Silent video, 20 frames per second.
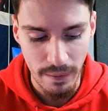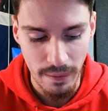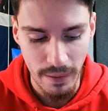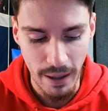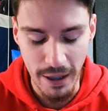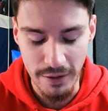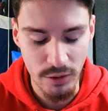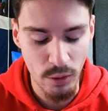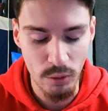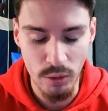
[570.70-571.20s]

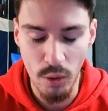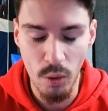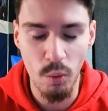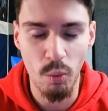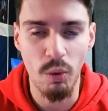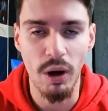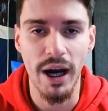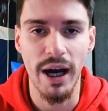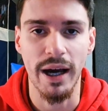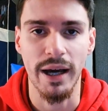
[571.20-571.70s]
I don't know
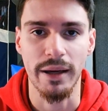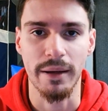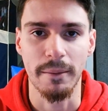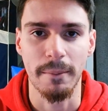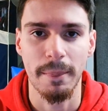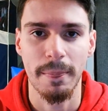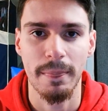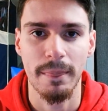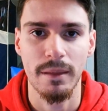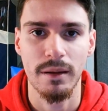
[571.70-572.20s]
why
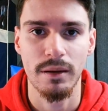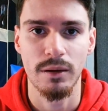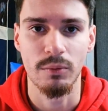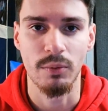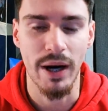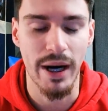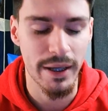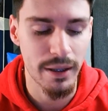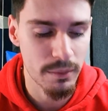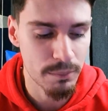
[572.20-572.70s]

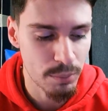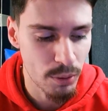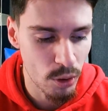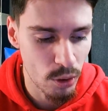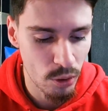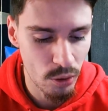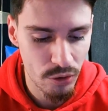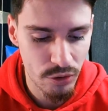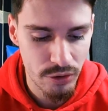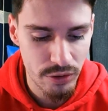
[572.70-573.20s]
Ryan
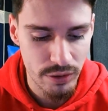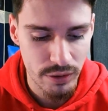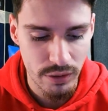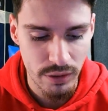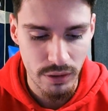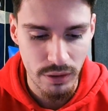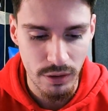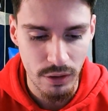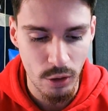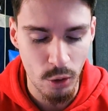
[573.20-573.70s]
Poles
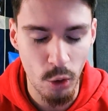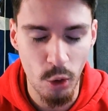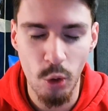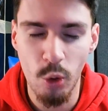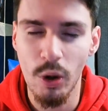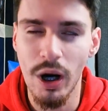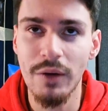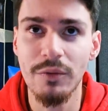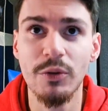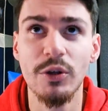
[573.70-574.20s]
or
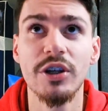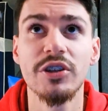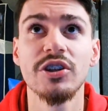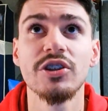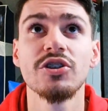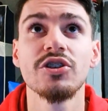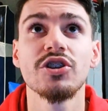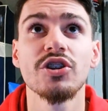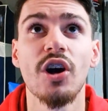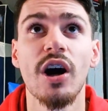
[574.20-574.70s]
whoever is
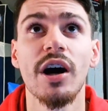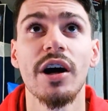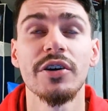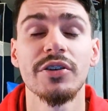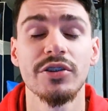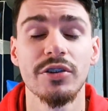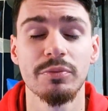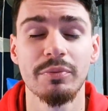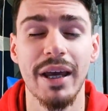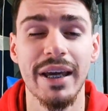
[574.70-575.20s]
in
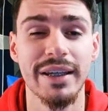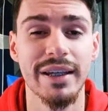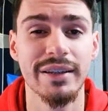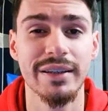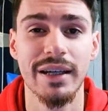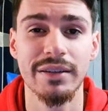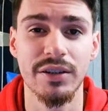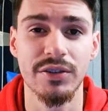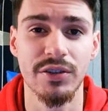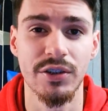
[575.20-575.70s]
charge of making
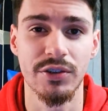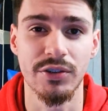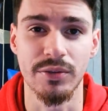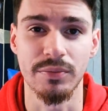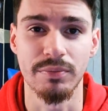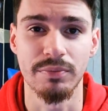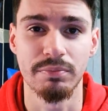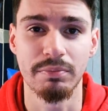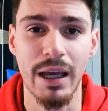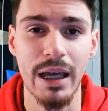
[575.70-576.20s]
that
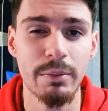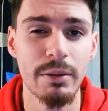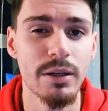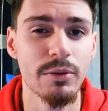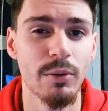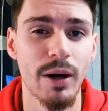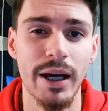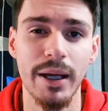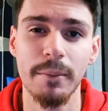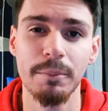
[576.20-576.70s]
decision. Maybe
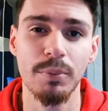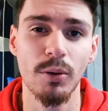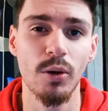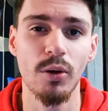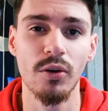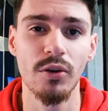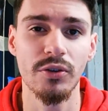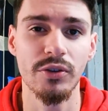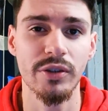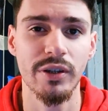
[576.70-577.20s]
Ryan
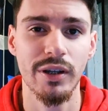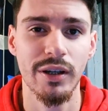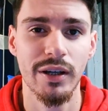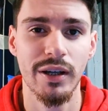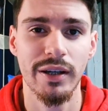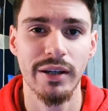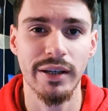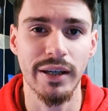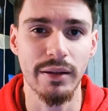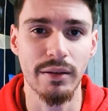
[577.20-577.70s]
Poles
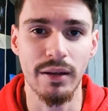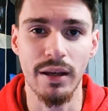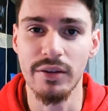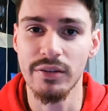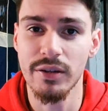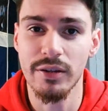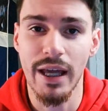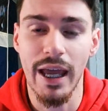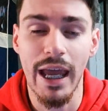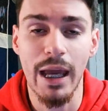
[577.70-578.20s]

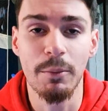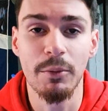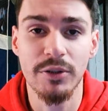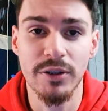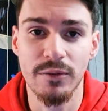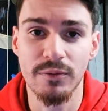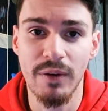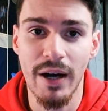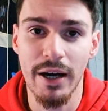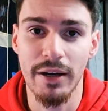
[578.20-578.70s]
isn't able
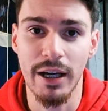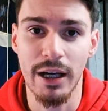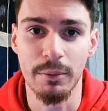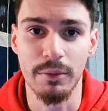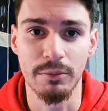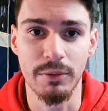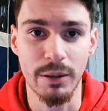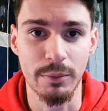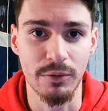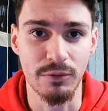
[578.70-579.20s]
to fire
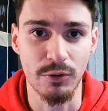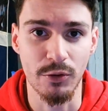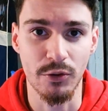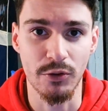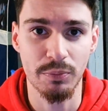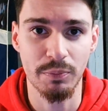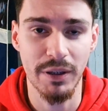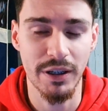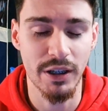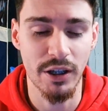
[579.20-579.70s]

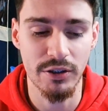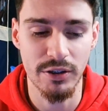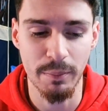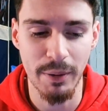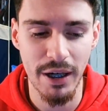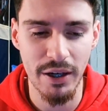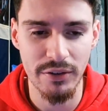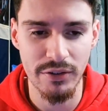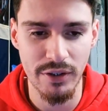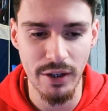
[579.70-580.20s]
Eberflus, because the
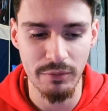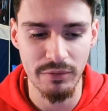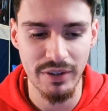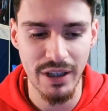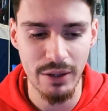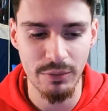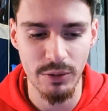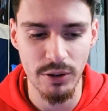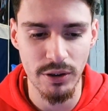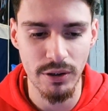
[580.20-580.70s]
Bears have
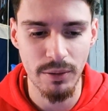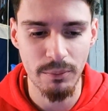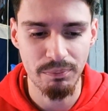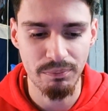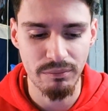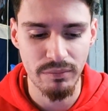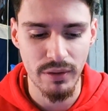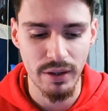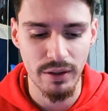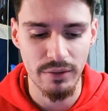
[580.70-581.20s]
never
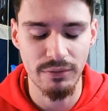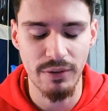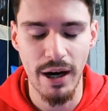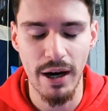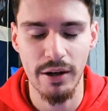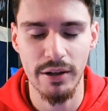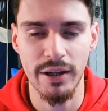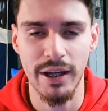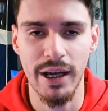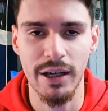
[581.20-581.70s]

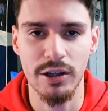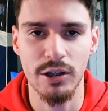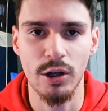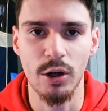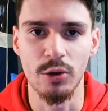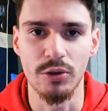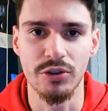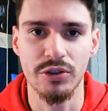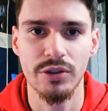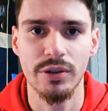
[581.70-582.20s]
fired a head
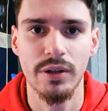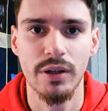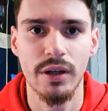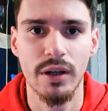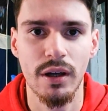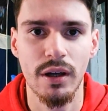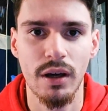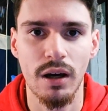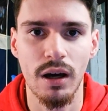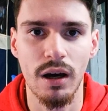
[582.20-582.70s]
coach
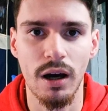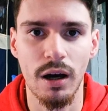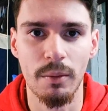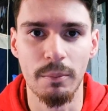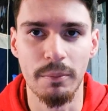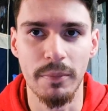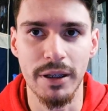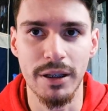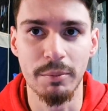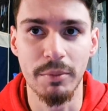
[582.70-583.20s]

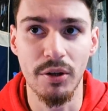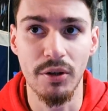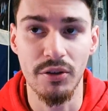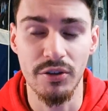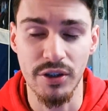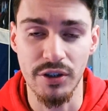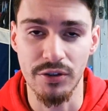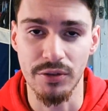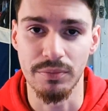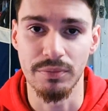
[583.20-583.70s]
in the middle of the
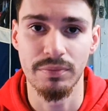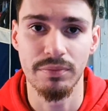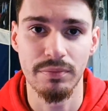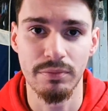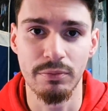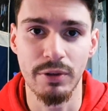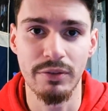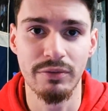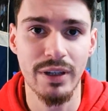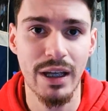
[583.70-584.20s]
season.
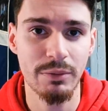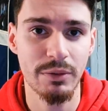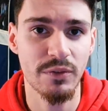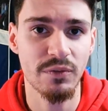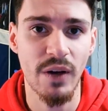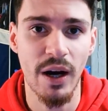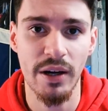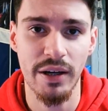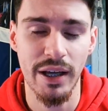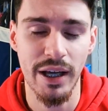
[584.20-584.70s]
We've never
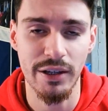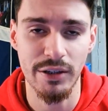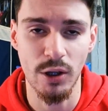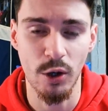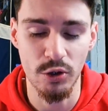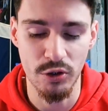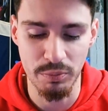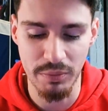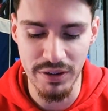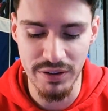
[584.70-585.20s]
fired a head
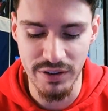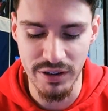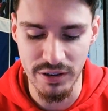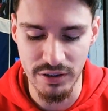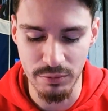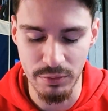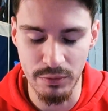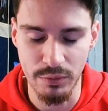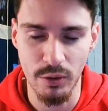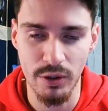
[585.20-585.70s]
coach
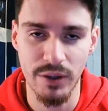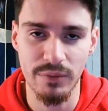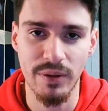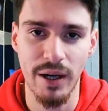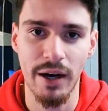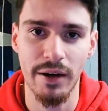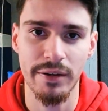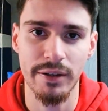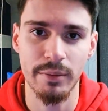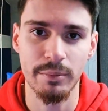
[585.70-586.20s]
mid-season. We've only
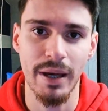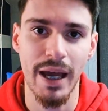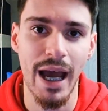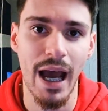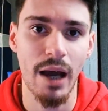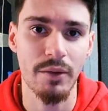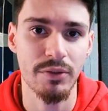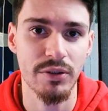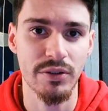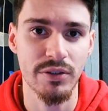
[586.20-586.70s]
fired them
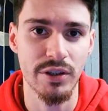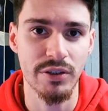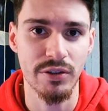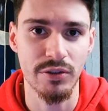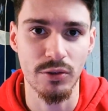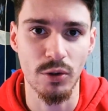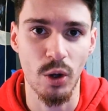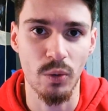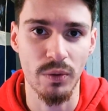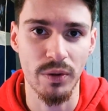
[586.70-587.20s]
after the
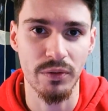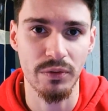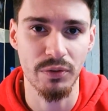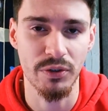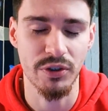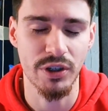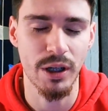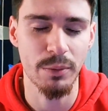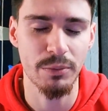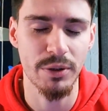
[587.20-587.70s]
season's over. And for
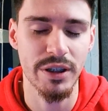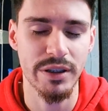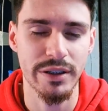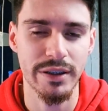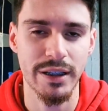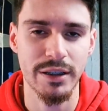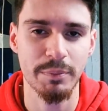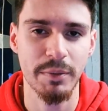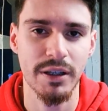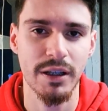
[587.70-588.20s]
some reason,
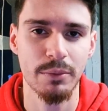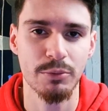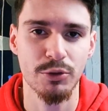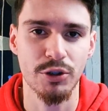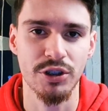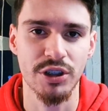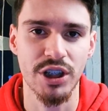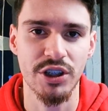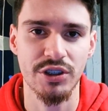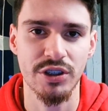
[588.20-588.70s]
that's become
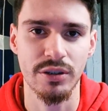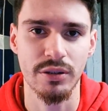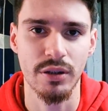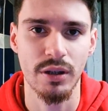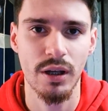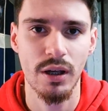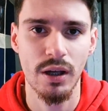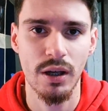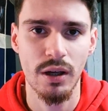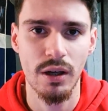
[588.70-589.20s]
tradition
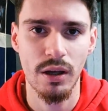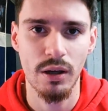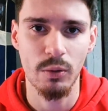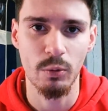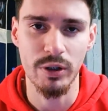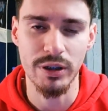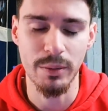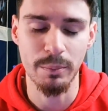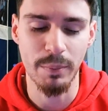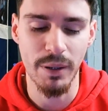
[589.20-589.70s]

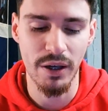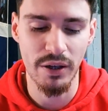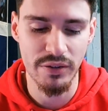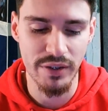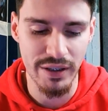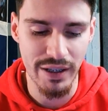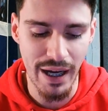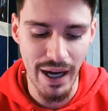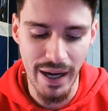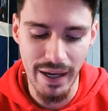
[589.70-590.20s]
with the Bears,
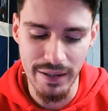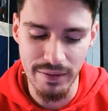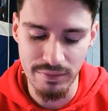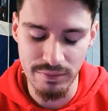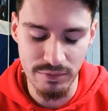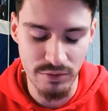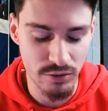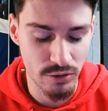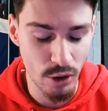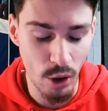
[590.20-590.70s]
and I
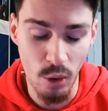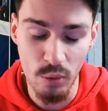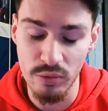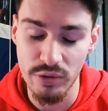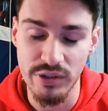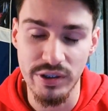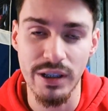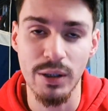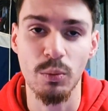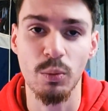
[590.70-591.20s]
don't
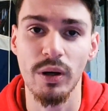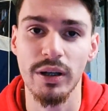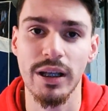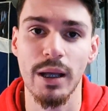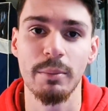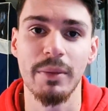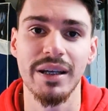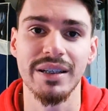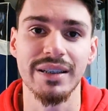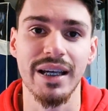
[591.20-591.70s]
see where
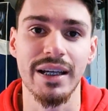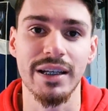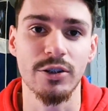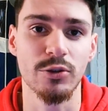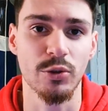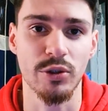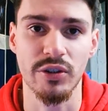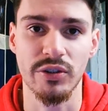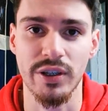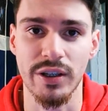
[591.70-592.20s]
that makes any
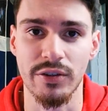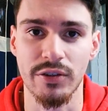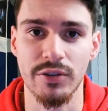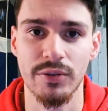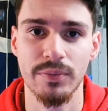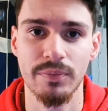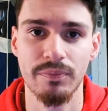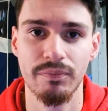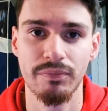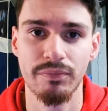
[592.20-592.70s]
sort of
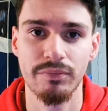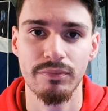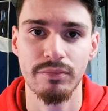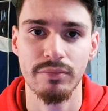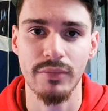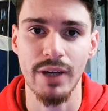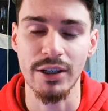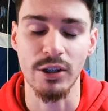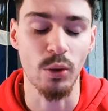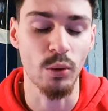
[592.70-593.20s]
sense.
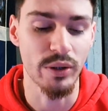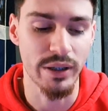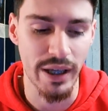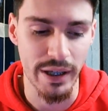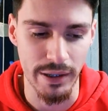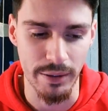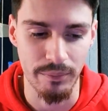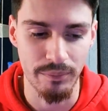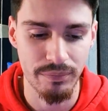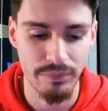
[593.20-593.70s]
I don't
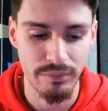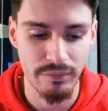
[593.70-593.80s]
get it.